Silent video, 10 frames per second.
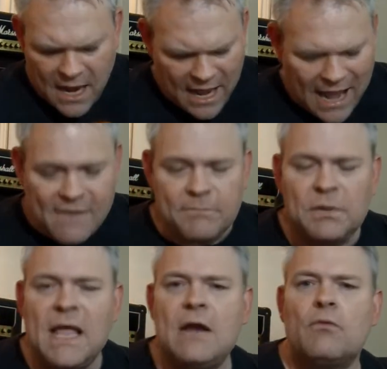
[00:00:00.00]
I have
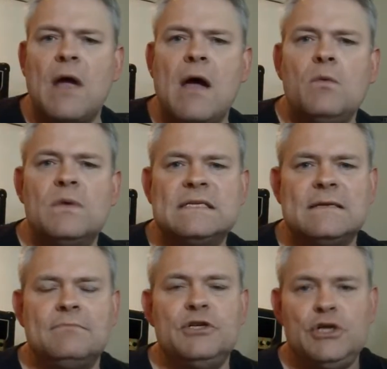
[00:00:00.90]
played around with
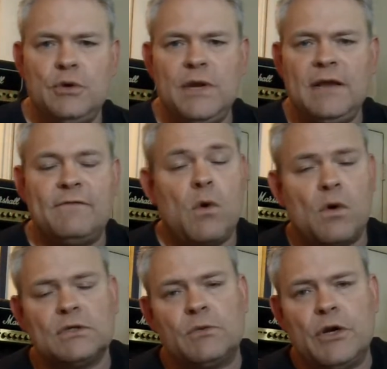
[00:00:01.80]
some tuning, of
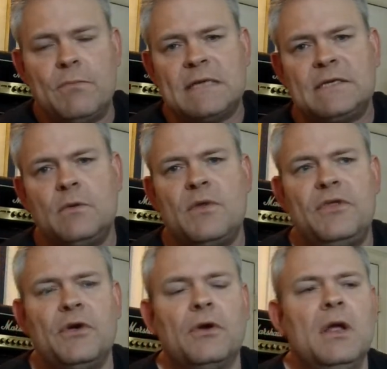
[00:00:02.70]
course, when you're messing
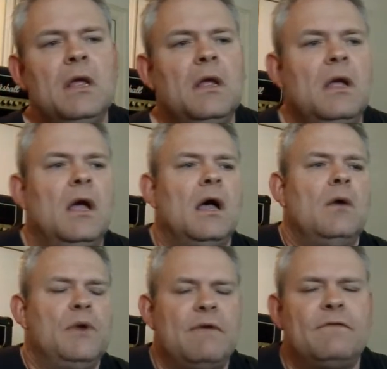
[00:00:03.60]
with your
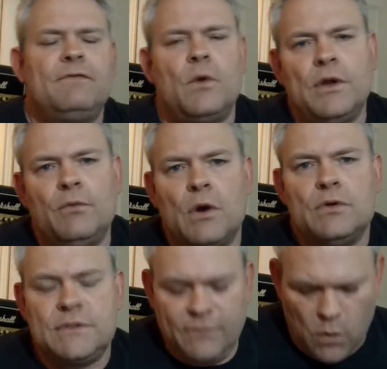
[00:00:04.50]
uh, we have Floyd
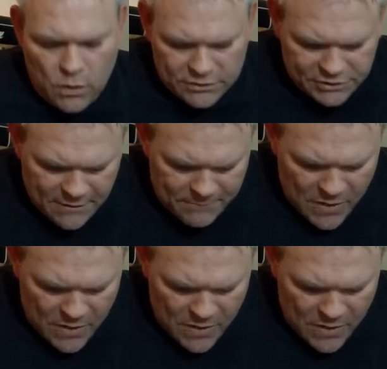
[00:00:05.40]
Rose, of course.